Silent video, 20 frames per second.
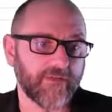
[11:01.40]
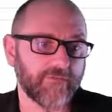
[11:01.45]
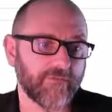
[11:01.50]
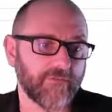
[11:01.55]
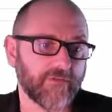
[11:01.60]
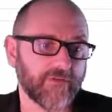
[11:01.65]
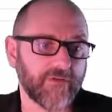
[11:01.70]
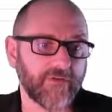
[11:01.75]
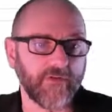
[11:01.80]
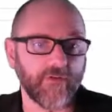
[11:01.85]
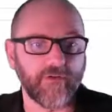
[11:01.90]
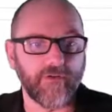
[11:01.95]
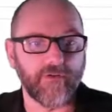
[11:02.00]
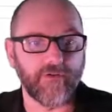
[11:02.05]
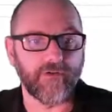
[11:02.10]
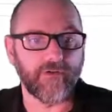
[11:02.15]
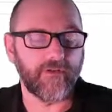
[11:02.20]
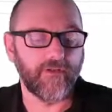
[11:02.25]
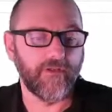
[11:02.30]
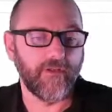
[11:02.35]

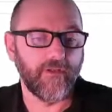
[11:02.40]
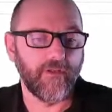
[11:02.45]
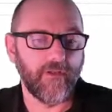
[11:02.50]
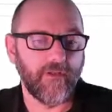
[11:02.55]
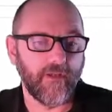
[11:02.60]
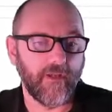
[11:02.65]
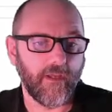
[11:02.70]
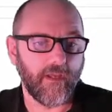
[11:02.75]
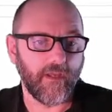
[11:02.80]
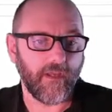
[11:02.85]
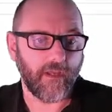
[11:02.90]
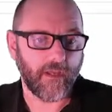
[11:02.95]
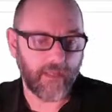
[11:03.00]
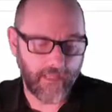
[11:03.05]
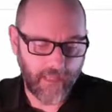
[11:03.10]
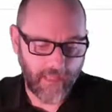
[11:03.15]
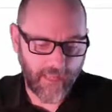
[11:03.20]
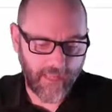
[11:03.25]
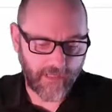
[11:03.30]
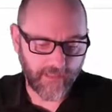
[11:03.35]
return
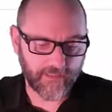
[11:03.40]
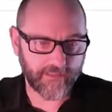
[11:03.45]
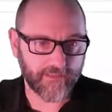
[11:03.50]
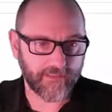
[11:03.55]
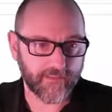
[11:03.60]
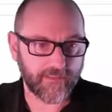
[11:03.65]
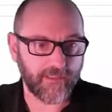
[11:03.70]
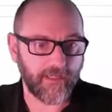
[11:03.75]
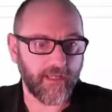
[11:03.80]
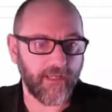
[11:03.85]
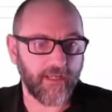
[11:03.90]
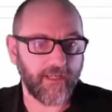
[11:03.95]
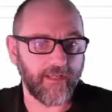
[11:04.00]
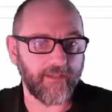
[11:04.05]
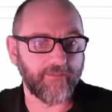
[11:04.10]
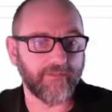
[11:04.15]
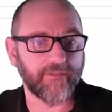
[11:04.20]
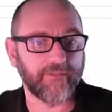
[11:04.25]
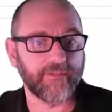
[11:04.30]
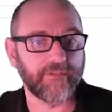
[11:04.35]
x
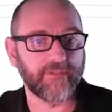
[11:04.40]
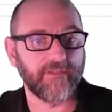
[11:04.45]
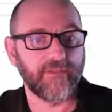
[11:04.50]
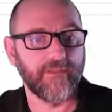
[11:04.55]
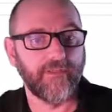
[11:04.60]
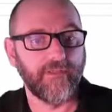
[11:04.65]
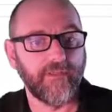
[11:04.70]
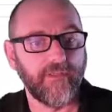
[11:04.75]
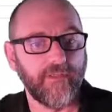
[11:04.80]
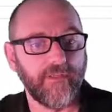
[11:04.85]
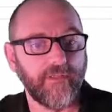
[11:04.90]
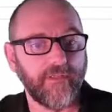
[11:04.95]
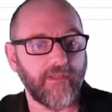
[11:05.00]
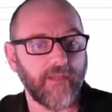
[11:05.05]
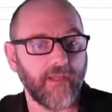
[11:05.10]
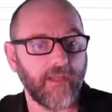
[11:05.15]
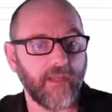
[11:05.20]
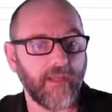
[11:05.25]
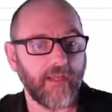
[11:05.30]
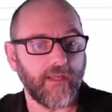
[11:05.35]
times
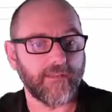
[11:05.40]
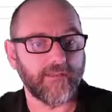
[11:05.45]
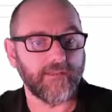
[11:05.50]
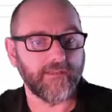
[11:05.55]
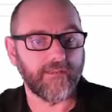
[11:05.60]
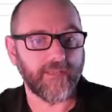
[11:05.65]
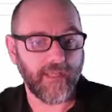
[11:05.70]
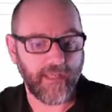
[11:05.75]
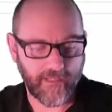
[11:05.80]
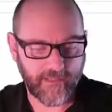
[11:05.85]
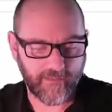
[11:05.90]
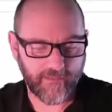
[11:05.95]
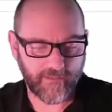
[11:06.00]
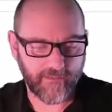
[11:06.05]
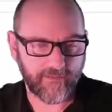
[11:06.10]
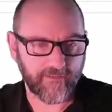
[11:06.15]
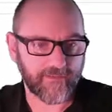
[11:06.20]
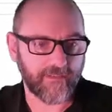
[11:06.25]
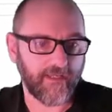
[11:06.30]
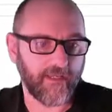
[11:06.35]
z
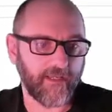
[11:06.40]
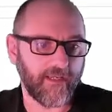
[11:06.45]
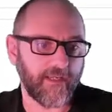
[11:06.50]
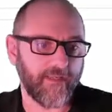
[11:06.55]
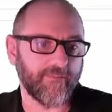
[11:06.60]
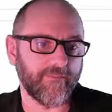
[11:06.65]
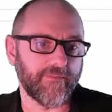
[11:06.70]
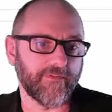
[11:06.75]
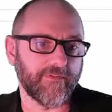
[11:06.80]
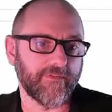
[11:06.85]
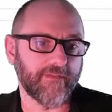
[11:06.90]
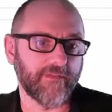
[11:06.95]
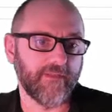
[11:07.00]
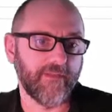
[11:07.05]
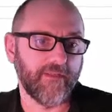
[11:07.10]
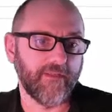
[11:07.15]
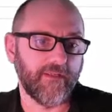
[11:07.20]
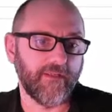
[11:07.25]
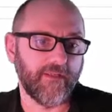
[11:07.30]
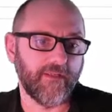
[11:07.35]
times
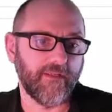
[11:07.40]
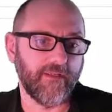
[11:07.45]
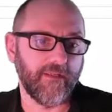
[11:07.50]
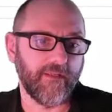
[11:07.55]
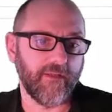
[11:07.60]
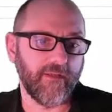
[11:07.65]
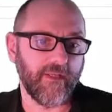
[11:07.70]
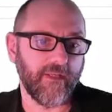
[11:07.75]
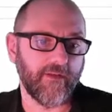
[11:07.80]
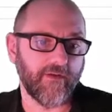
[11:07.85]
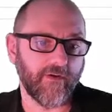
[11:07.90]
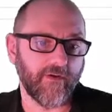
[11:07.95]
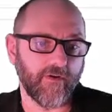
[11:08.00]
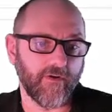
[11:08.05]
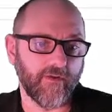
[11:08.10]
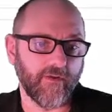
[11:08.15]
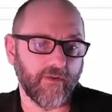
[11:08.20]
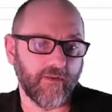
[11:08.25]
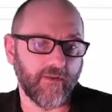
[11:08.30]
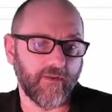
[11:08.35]
inner
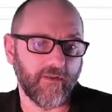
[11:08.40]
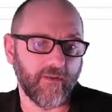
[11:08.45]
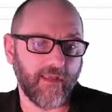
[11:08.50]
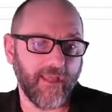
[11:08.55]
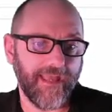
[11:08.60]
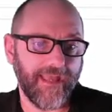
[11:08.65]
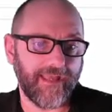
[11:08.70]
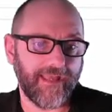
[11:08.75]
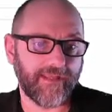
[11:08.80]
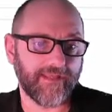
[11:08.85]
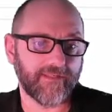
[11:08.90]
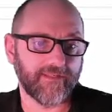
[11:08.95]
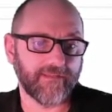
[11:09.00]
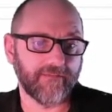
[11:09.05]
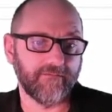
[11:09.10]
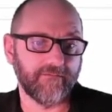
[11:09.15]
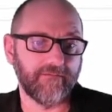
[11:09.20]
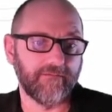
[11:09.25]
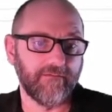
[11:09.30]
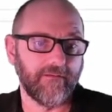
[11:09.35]
x.
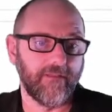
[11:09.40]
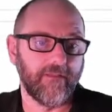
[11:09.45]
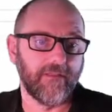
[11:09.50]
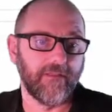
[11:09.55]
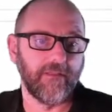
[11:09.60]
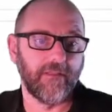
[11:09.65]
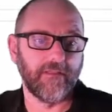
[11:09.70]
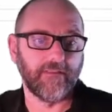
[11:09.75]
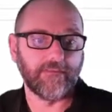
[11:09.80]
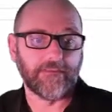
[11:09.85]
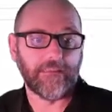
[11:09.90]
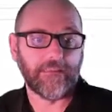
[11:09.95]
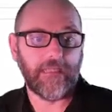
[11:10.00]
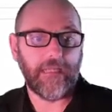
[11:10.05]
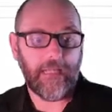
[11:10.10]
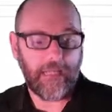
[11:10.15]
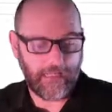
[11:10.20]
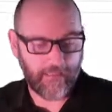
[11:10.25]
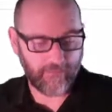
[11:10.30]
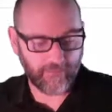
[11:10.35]

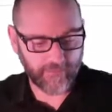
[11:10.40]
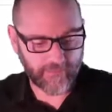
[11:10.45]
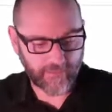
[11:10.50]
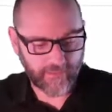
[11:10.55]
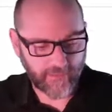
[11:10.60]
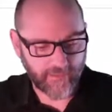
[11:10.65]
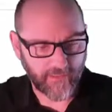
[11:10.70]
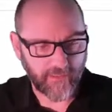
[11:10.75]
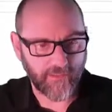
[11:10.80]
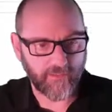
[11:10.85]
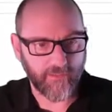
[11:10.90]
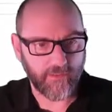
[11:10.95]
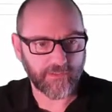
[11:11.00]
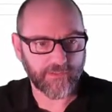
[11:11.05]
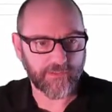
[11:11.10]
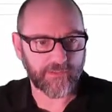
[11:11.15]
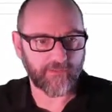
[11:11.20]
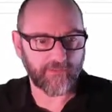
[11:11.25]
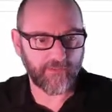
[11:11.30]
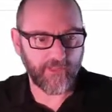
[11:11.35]
What's that going to do?
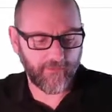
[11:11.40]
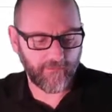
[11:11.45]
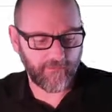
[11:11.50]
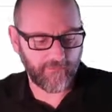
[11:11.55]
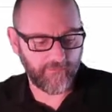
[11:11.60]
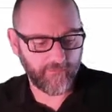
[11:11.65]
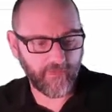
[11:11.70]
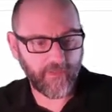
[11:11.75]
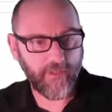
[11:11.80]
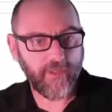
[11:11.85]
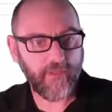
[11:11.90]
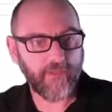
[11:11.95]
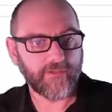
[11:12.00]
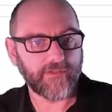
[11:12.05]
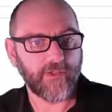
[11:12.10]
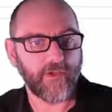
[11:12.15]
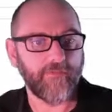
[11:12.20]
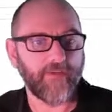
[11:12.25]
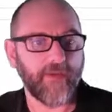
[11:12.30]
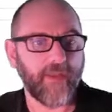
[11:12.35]
Alt-Shift-F.
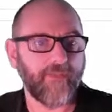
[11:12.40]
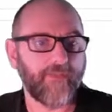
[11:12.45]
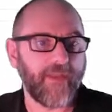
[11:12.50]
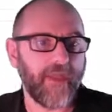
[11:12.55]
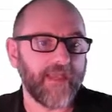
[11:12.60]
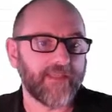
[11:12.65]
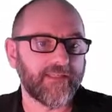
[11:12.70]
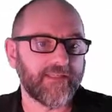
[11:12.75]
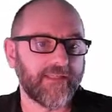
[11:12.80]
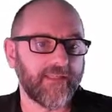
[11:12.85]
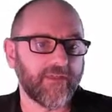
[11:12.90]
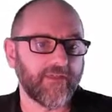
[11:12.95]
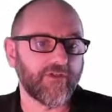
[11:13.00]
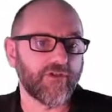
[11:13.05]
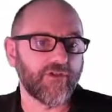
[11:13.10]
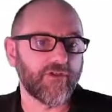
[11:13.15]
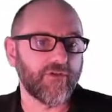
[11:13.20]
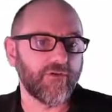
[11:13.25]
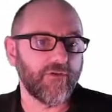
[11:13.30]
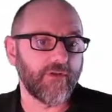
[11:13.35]
So if I pass in
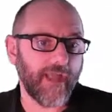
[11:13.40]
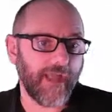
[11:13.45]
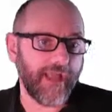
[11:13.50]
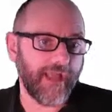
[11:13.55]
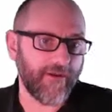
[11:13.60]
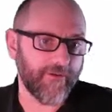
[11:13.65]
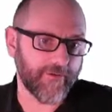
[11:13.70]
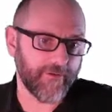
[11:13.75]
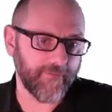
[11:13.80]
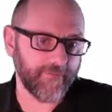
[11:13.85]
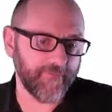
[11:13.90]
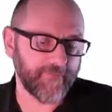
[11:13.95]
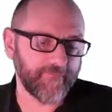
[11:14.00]
2 to outer,